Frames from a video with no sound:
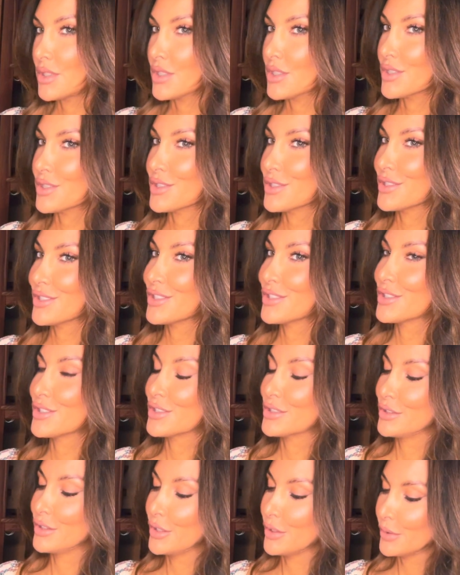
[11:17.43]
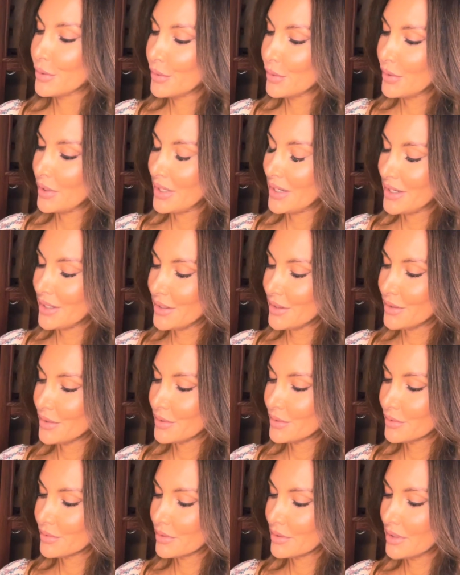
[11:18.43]
just slow
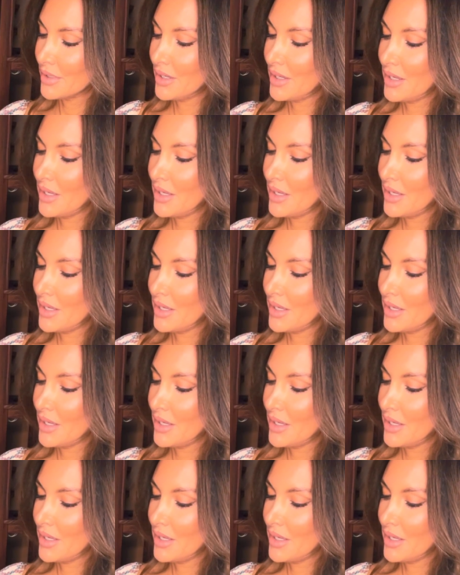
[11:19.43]
down